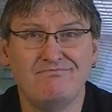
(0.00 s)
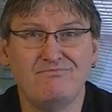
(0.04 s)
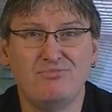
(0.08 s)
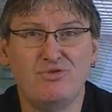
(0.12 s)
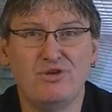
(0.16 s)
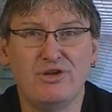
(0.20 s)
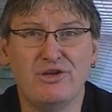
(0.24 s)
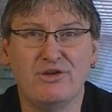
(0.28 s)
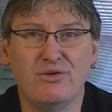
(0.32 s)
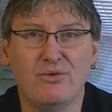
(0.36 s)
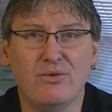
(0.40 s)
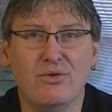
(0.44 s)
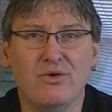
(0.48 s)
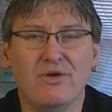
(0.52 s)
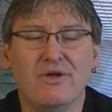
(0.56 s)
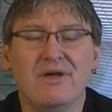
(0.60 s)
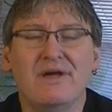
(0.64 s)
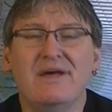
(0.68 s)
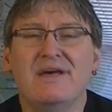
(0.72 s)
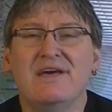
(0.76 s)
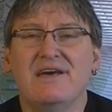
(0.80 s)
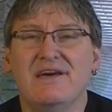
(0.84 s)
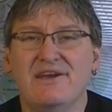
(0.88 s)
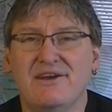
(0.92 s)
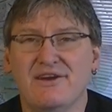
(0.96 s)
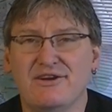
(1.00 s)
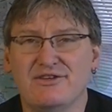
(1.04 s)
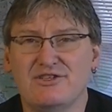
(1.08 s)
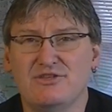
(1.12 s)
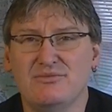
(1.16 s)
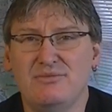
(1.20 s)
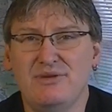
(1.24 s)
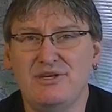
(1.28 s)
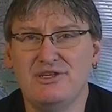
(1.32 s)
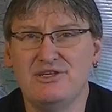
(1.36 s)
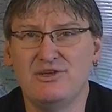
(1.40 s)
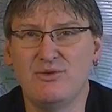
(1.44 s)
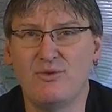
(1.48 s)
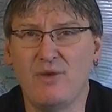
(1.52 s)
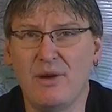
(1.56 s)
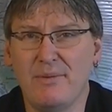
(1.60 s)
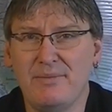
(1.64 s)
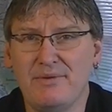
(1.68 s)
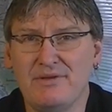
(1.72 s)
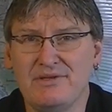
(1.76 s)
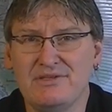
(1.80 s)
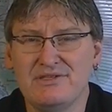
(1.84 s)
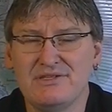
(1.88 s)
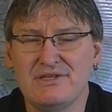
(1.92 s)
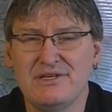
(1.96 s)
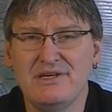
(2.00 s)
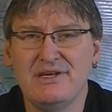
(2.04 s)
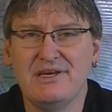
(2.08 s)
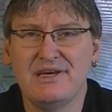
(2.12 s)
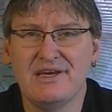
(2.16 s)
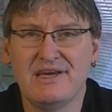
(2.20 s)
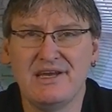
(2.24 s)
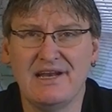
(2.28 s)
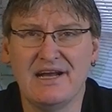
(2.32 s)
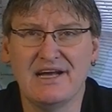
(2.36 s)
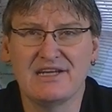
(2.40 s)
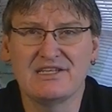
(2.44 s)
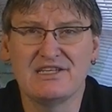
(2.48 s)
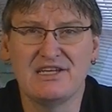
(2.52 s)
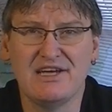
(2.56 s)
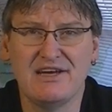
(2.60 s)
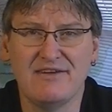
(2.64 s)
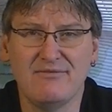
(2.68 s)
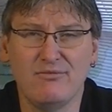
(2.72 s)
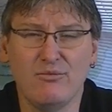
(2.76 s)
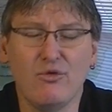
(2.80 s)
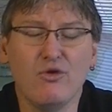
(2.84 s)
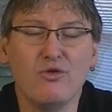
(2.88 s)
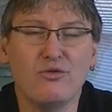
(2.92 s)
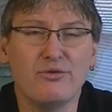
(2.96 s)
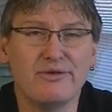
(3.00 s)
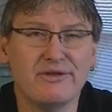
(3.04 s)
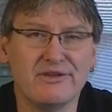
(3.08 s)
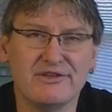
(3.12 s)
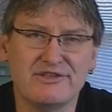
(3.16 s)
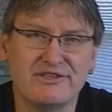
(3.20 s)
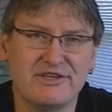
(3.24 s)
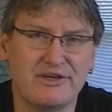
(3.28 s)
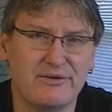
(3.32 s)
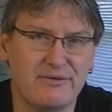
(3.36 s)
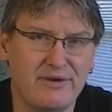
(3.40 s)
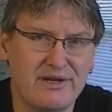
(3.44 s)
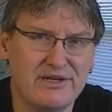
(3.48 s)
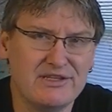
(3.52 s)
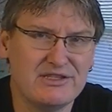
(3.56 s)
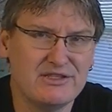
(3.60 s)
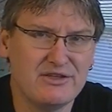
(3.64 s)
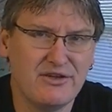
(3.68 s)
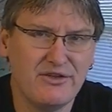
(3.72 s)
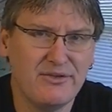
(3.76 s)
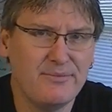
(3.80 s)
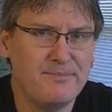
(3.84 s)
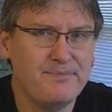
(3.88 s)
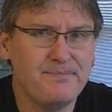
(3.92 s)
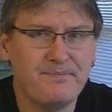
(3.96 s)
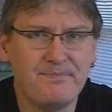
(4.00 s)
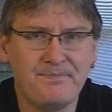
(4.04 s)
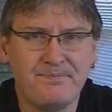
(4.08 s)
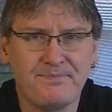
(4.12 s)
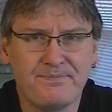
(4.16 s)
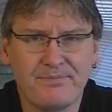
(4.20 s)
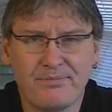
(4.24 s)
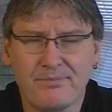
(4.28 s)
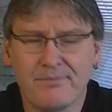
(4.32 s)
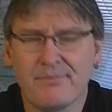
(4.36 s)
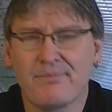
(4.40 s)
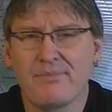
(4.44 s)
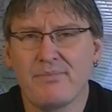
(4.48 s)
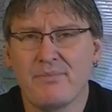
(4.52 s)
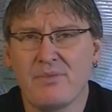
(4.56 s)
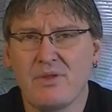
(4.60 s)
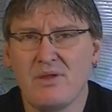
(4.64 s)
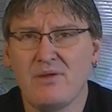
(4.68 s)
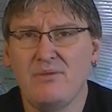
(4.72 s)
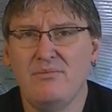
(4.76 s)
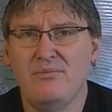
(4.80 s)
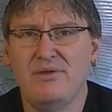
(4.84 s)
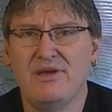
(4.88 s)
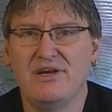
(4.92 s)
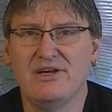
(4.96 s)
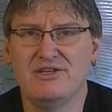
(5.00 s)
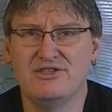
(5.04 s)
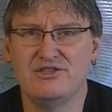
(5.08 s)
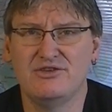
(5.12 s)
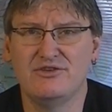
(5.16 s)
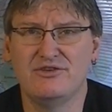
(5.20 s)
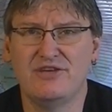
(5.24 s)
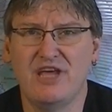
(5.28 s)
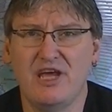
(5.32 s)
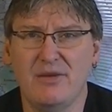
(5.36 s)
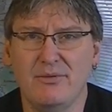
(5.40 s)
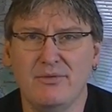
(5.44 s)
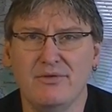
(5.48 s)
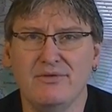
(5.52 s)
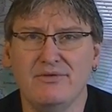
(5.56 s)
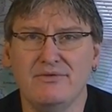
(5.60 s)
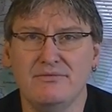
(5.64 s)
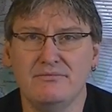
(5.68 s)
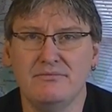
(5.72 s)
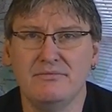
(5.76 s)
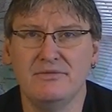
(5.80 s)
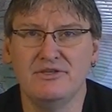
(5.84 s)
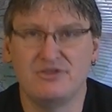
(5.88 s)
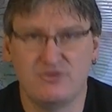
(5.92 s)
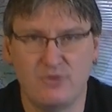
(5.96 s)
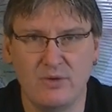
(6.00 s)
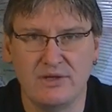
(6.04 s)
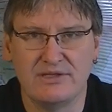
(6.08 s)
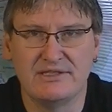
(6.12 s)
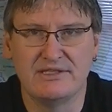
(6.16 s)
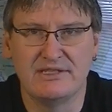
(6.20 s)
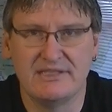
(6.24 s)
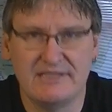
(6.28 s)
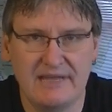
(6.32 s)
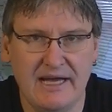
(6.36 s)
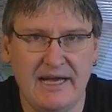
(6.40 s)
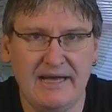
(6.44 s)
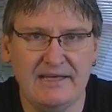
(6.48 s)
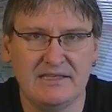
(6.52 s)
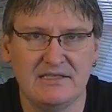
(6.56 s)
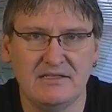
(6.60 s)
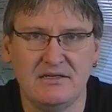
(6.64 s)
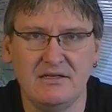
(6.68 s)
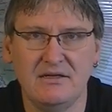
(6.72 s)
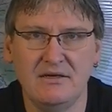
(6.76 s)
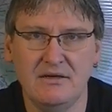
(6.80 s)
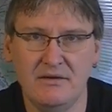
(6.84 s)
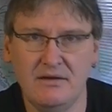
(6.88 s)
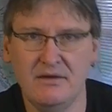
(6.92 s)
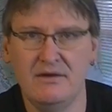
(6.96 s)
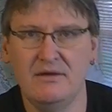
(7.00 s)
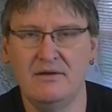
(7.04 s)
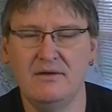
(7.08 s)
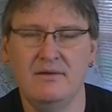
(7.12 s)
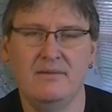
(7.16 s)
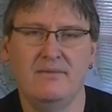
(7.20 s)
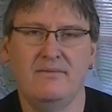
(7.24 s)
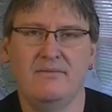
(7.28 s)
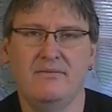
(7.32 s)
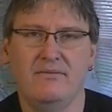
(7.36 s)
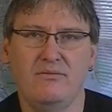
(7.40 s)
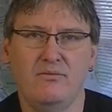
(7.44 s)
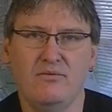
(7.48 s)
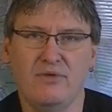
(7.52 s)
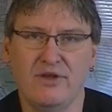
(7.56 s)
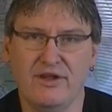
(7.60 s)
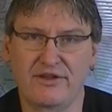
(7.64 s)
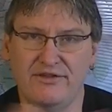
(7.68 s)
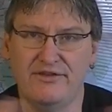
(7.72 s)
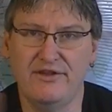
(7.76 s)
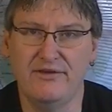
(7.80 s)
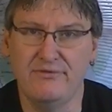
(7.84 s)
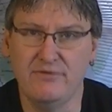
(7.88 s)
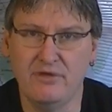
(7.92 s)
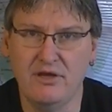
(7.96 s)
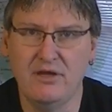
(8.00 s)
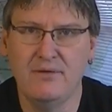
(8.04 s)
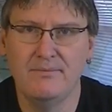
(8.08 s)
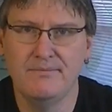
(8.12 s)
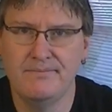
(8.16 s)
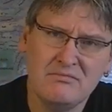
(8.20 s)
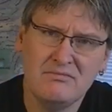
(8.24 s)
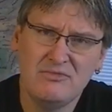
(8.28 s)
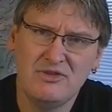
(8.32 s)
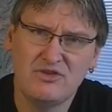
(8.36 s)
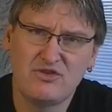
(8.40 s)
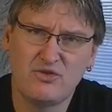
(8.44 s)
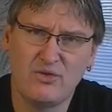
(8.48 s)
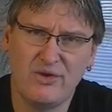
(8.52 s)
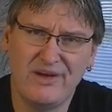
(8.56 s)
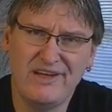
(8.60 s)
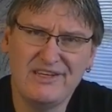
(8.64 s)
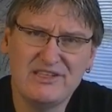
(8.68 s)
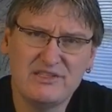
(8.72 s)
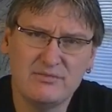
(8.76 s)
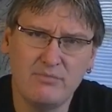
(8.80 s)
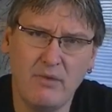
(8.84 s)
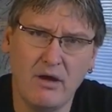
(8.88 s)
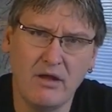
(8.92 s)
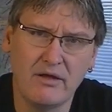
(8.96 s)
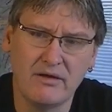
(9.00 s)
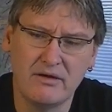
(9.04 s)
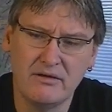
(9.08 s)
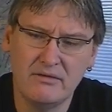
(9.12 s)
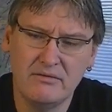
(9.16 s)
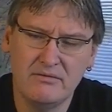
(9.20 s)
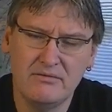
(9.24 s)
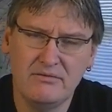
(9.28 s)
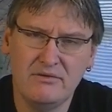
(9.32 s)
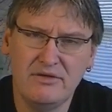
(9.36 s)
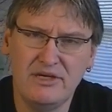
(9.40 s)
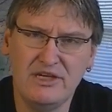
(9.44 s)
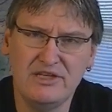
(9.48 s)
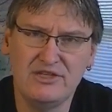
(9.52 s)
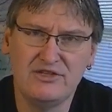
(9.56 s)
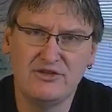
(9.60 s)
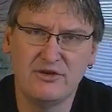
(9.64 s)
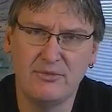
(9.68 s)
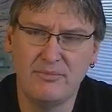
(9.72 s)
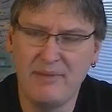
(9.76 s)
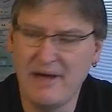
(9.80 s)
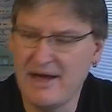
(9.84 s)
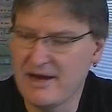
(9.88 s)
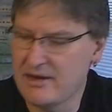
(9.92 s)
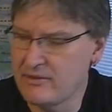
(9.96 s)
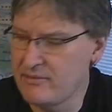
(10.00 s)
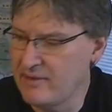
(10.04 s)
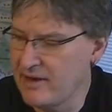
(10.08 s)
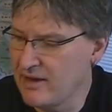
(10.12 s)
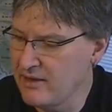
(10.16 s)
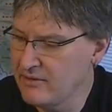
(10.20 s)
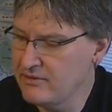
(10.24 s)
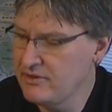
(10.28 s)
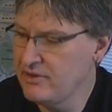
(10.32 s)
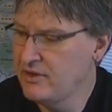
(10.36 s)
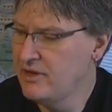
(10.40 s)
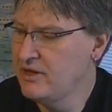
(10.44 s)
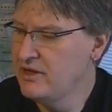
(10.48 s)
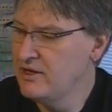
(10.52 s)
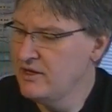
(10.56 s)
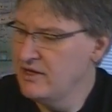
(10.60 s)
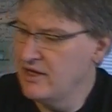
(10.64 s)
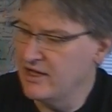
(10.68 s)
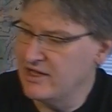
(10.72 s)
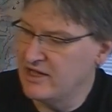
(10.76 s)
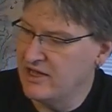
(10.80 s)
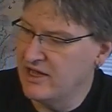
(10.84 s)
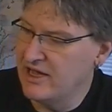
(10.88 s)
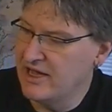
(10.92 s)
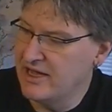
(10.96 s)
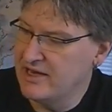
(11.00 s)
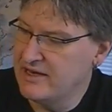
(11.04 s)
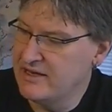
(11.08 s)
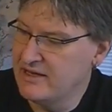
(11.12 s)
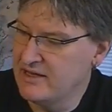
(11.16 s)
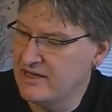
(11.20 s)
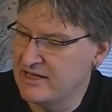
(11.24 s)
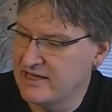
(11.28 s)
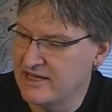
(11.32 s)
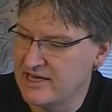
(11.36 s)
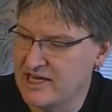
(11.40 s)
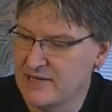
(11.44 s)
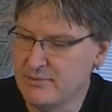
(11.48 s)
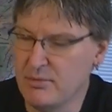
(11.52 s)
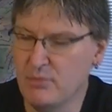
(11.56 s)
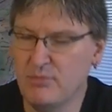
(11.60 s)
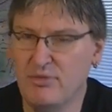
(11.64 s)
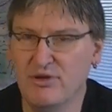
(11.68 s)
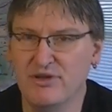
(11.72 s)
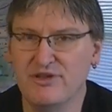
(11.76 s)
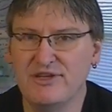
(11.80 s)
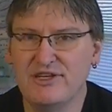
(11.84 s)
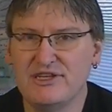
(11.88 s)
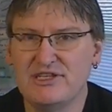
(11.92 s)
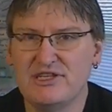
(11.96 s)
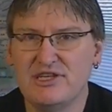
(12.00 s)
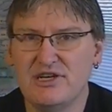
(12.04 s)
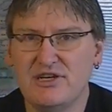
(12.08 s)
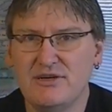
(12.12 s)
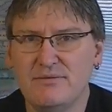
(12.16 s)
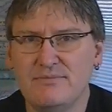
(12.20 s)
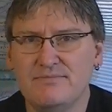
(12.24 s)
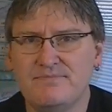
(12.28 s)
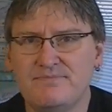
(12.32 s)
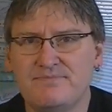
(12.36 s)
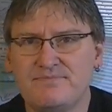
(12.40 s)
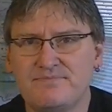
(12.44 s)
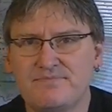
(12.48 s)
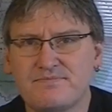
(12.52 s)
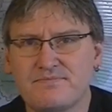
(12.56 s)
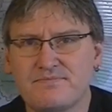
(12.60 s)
Pretty cool. It also means your weapons can actually have more realistic ranges on them because your table is twice the size, relatively. Your terrain's smaller, easier to pack around. I got a couple buildings here.